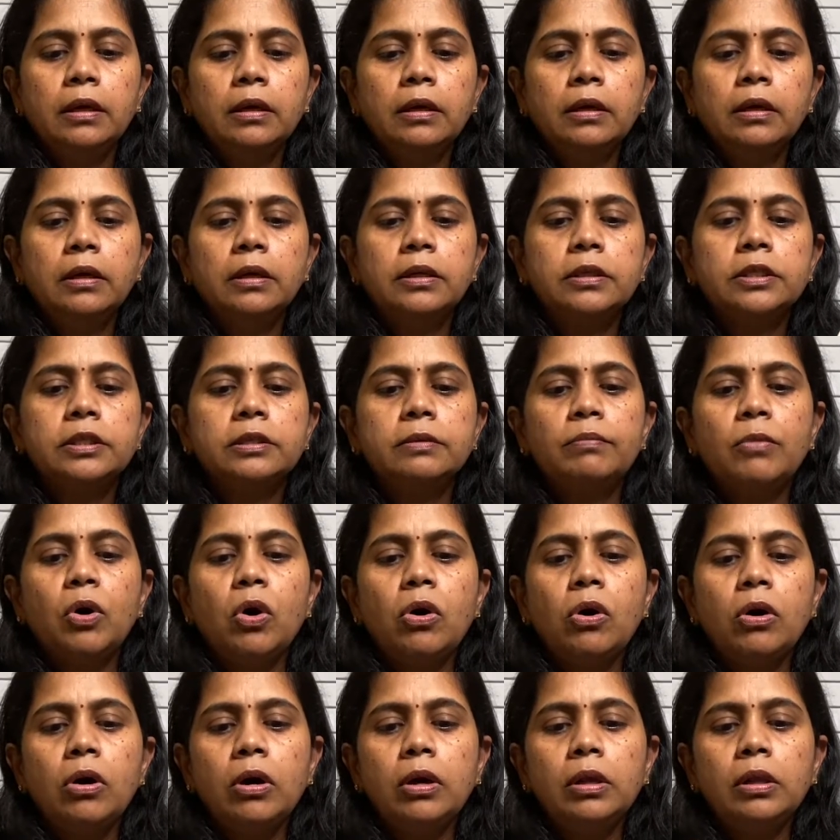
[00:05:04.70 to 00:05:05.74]
a
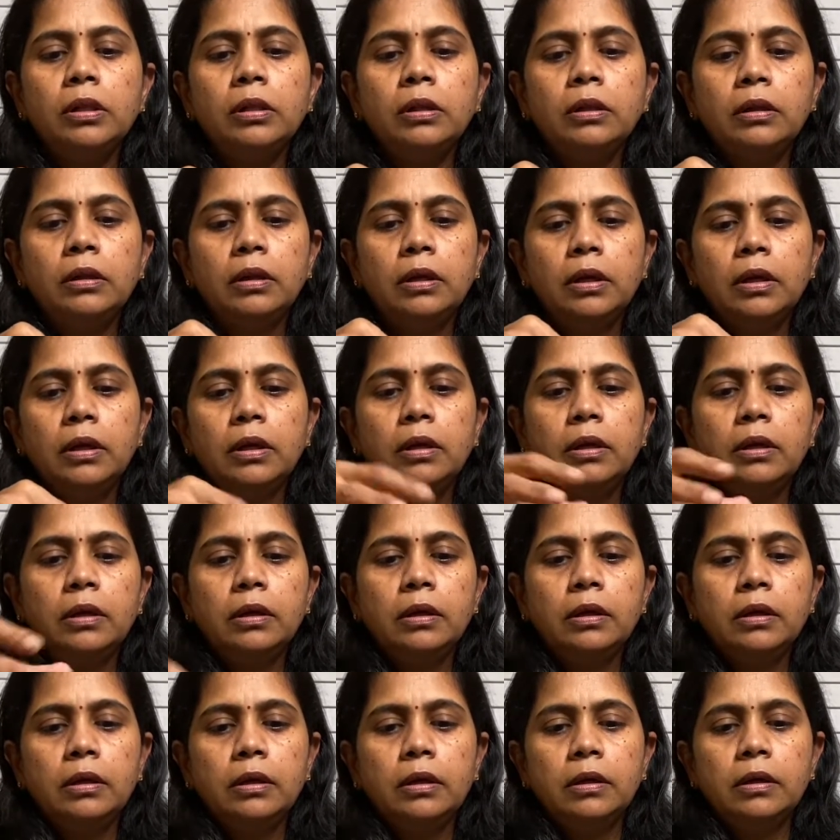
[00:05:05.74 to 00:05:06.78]
small
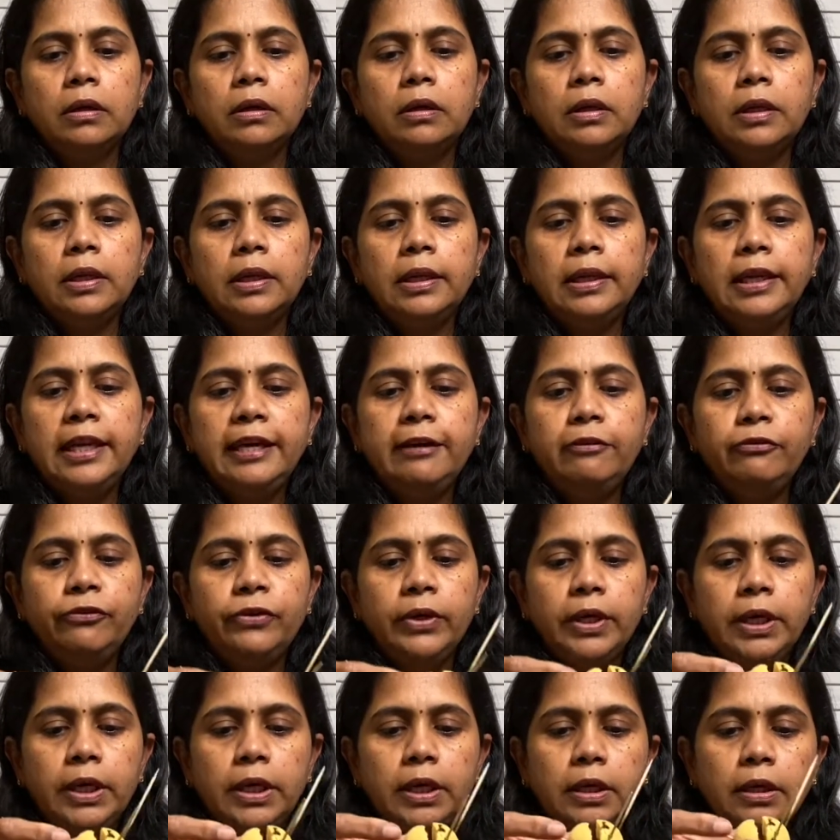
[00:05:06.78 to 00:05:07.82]

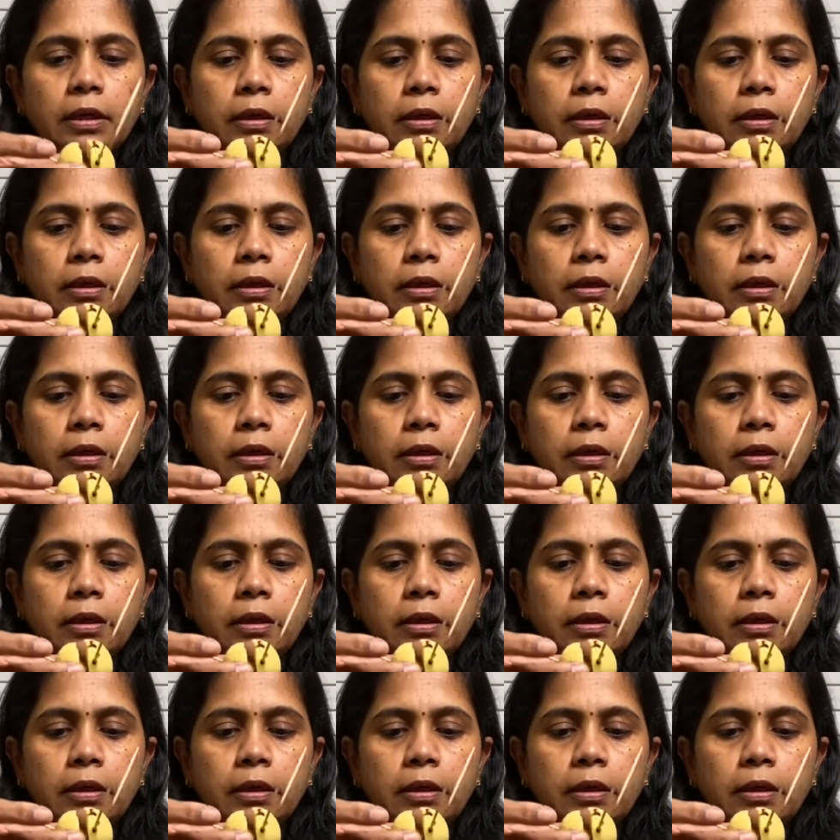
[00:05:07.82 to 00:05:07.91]
leafy